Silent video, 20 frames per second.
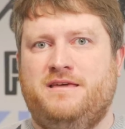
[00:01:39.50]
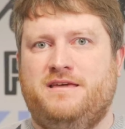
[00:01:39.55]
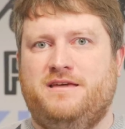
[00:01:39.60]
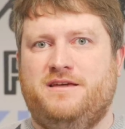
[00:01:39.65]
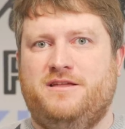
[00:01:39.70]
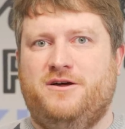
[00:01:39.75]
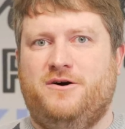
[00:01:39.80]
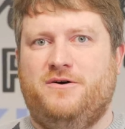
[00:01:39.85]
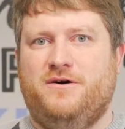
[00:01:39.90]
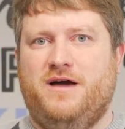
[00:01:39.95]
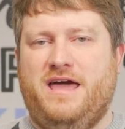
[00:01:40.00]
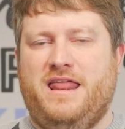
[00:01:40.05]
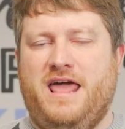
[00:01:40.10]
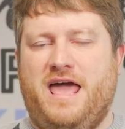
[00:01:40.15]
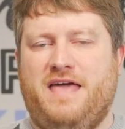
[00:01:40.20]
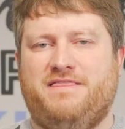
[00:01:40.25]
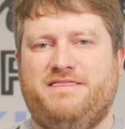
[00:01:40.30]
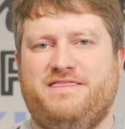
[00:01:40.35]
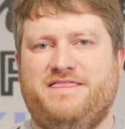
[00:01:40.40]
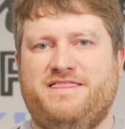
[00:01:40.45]
You know, and,
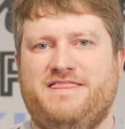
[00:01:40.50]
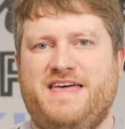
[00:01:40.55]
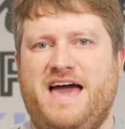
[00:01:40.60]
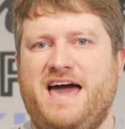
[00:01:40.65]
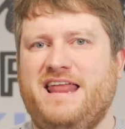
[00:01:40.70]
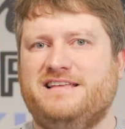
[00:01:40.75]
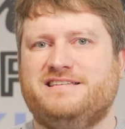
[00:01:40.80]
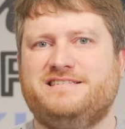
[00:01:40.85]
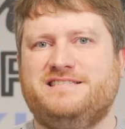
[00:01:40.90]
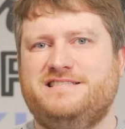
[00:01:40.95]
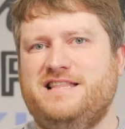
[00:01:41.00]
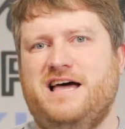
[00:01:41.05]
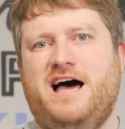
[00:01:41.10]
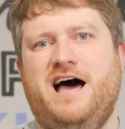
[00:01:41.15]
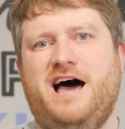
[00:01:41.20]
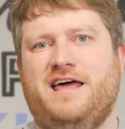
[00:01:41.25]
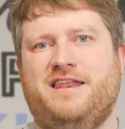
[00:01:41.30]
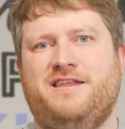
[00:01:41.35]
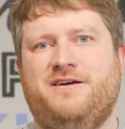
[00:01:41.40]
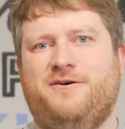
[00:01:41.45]
and that is
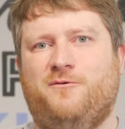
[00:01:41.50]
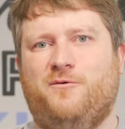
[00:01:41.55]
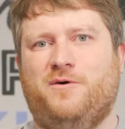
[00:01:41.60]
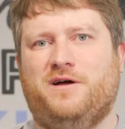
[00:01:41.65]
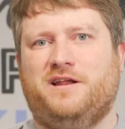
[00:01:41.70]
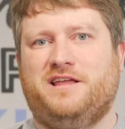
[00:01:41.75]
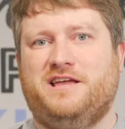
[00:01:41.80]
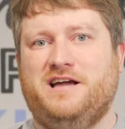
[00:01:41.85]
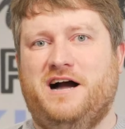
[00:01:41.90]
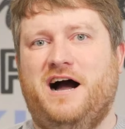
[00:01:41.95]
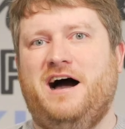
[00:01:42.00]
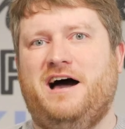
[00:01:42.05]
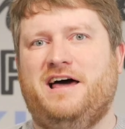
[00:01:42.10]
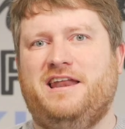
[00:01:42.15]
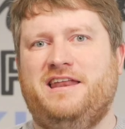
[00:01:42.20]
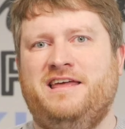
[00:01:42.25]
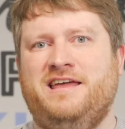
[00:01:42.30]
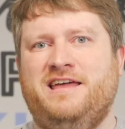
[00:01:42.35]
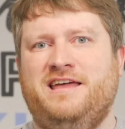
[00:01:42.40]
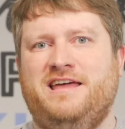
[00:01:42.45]
not what
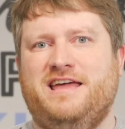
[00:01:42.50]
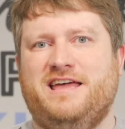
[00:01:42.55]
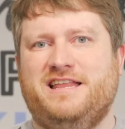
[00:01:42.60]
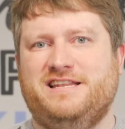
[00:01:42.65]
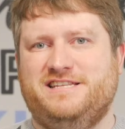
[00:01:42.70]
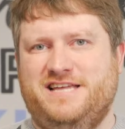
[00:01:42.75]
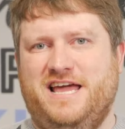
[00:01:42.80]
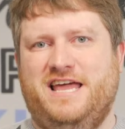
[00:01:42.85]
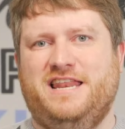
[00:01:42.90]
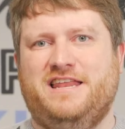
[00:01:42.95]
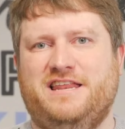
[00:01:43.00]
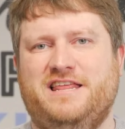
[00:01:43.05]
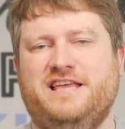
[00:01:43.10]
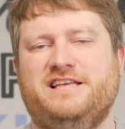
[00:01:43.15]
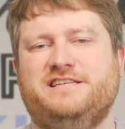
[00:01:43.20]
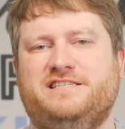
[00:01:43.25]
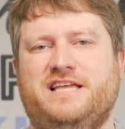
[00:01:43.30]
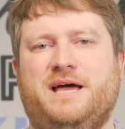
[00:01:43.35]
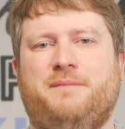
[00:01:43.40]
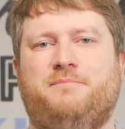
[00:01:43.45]
God intended
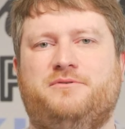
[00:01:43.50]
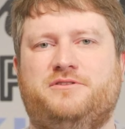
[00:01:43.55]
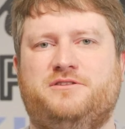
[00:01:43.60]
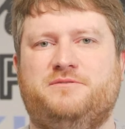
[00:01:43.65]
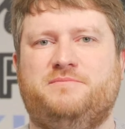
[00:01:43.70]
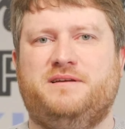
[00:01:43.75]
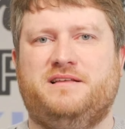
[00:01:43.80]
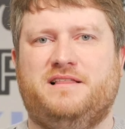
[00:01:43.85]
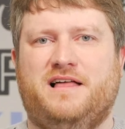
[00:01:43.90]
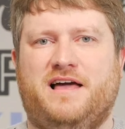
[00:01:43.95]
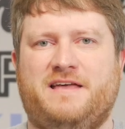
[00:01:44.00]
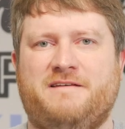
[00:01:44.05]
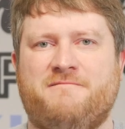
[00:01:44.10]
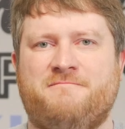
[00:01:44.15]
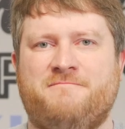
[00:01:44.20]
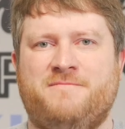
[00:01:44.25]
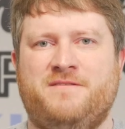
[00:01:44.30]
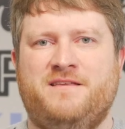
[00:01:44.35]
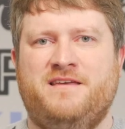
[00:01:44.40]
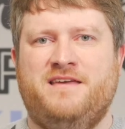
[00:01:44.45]
his temple to be like.
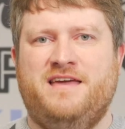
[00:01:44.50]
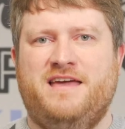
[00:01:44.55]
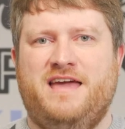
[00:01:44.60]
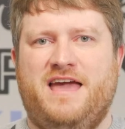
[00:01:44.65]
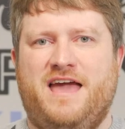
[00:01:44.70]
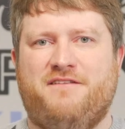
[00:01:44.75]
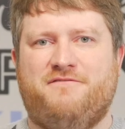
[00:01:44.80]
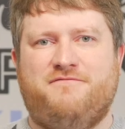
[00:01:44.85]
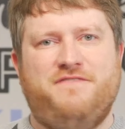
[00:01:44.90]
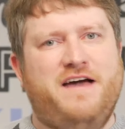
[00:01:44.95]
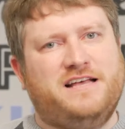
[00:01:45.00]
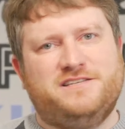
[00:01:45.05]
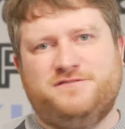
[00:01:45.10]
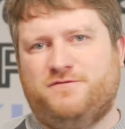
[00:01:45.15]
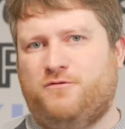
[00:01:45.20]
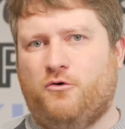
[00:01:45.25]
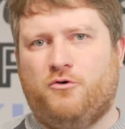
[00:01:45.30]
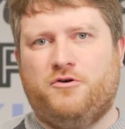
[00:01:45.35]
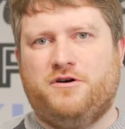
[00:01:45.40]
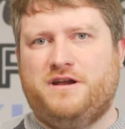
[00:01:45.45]
And
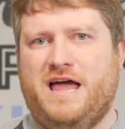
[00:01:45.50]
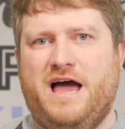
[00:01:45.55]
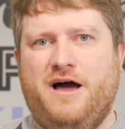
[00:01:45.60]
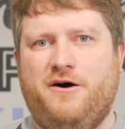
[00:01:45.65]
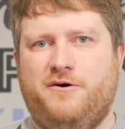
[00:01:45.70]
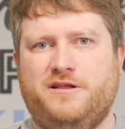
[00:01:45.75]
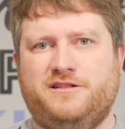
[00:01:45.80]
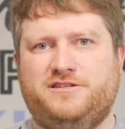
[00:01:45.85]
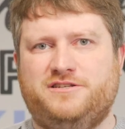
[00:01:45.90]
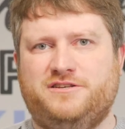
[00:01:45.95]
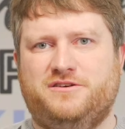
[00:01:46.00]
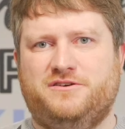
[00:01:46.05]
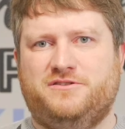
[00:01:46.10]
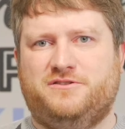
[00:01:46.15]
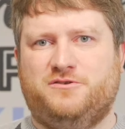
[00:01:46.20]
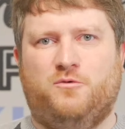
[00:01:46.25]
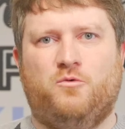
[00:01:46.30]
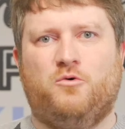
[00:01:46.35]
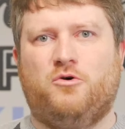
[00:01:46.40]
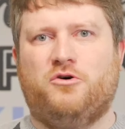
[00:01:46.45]
fast forward now into the,
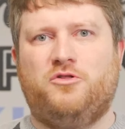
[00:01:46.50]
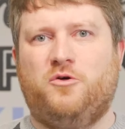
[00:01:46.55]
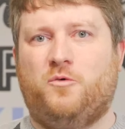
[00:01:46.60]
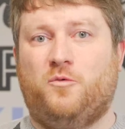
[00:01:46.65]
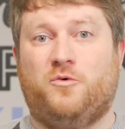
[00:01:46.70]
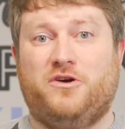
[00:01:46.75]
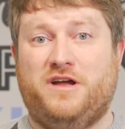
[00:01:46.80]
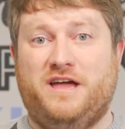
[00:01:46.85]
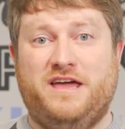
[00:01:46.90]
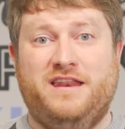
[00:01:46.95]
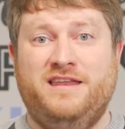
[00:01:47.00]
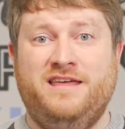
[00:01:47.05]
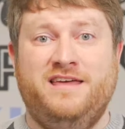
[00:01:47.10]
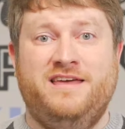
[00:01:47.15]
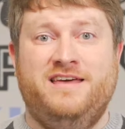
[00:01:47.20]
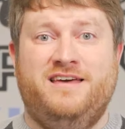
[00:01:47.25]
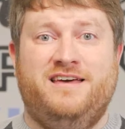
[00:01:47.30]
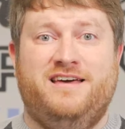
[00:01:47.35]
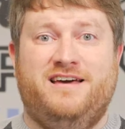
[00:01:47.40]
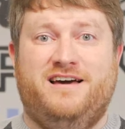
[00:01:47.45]
the world that we're in,
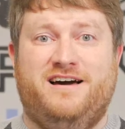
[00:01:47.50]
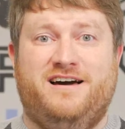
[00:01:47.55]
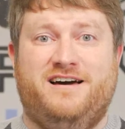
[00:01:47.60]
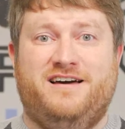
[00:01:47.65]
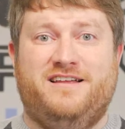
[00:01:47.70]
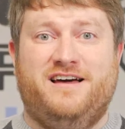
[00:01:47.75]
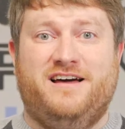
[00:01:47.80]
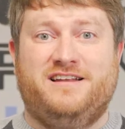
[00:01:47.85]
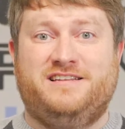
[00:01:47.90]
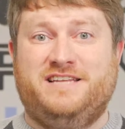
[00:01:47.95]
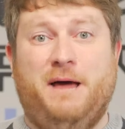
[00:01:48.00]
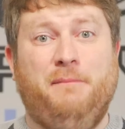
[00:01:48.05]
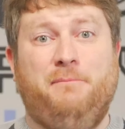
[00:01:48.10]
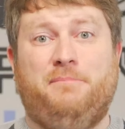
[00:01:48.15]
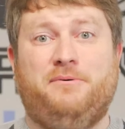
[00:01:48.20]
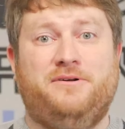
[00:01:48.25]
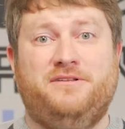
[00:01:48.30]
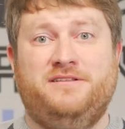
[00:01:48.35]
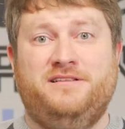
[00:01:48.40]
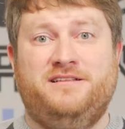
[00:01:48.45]
uh, a
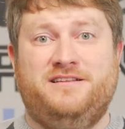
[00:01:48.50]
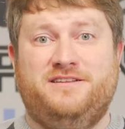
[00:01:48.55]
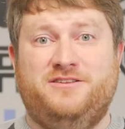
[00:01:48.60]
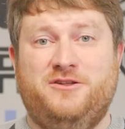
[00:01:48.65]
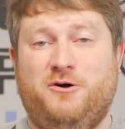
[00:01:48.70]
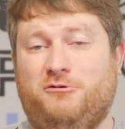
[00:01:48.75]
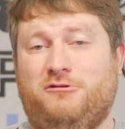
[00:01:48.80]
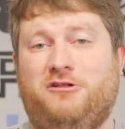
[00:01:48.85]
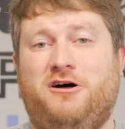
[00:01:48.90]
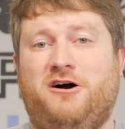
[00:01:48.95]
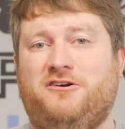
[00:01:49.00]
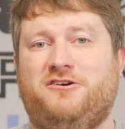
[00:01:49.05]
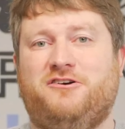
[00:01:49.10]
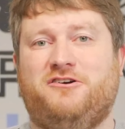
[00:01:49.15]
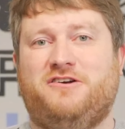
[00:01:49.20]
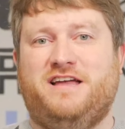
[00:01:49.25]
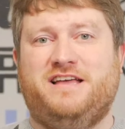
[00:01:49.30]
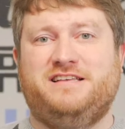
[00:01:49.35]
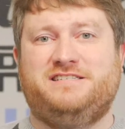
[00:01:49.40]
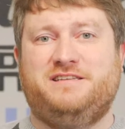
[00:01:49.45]
temple no
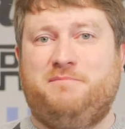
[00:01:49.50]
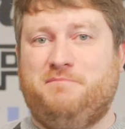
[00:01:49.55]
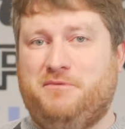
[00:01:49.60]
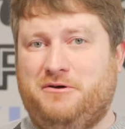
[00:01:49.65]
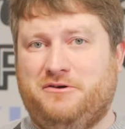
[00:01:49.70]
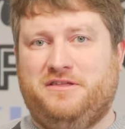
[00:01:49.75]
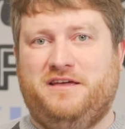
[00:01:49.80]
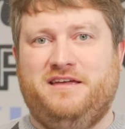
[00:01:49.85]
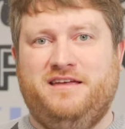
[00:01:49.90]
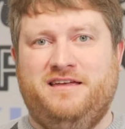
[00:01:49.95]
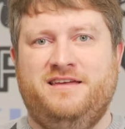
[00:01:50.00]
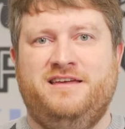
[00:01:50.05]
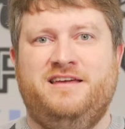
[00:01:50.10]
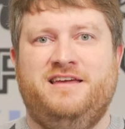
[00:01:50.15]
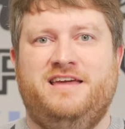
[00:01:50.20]
longer is a building,